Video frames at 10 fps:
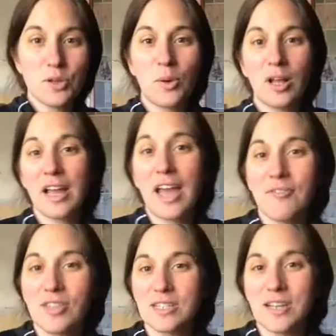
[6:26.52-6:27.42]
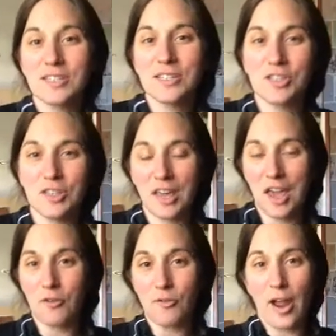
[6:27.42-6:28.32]
while I have the sausage in the
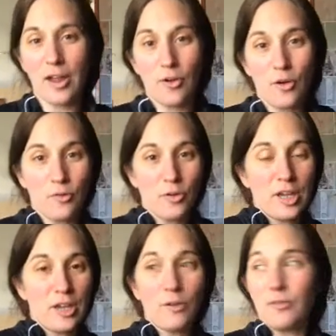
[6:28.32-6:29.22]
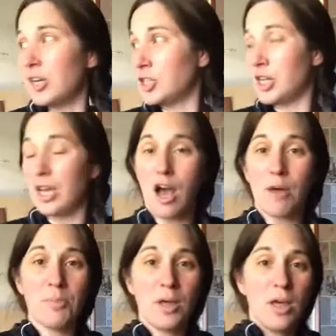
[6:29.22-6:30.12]
air fryer over here finishing
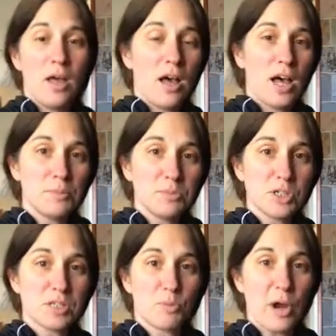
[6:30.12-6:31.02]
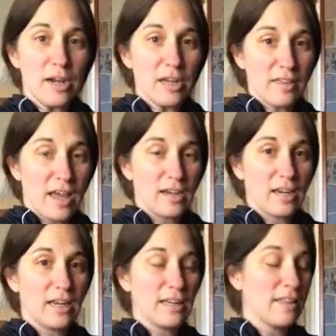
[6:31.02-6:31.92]
up, just browning that and
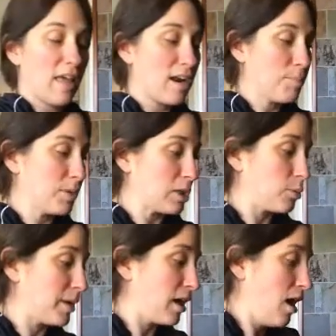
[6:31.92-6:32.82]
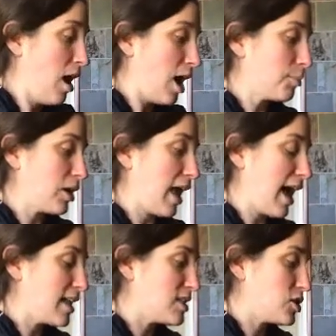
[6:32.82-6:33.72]
heating that up a little bit, I'm going to
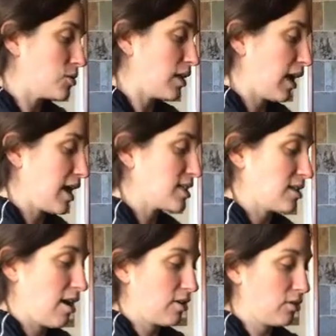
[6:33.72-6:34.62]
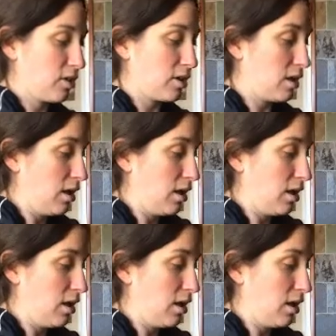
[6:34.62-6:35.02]
add to the cast iron the